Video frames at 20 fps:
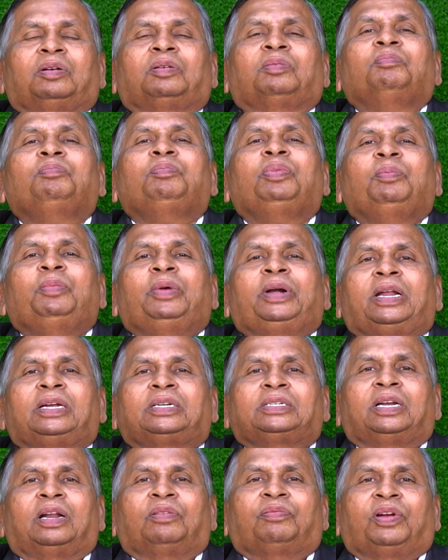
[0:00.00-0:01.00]

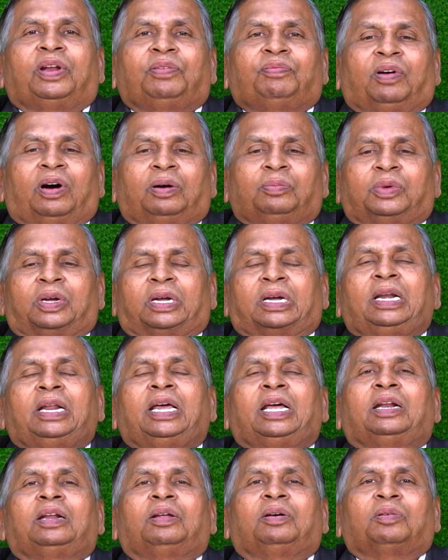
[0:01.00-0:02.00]
implementation of reform,
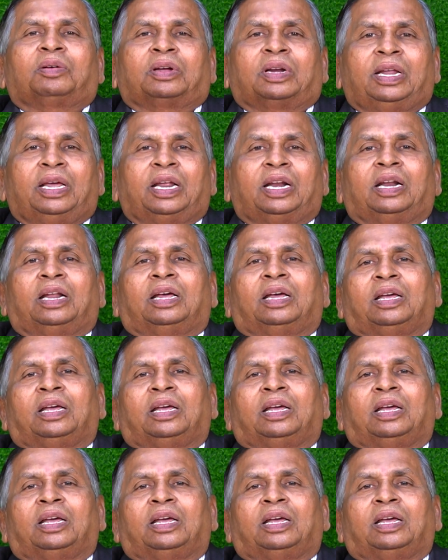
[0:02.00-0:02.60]
clear